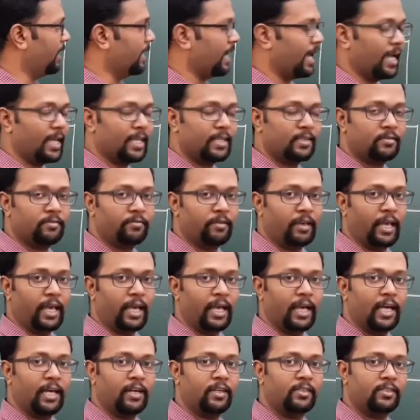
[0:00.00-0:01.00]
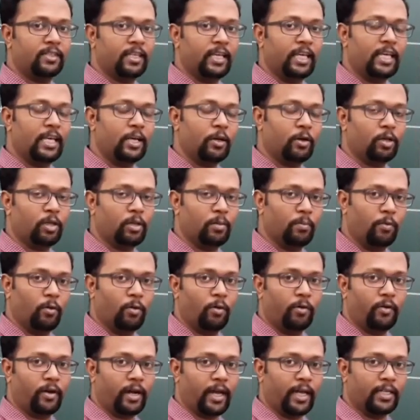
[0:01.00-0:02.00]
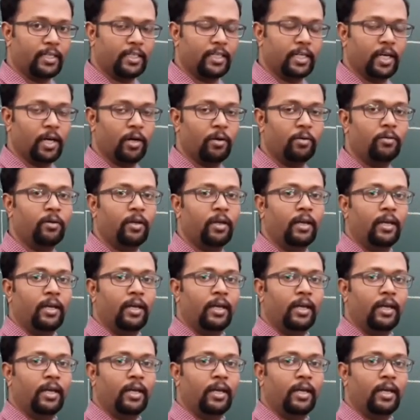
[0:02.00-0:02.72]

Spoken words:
as we are seeing on the board right now,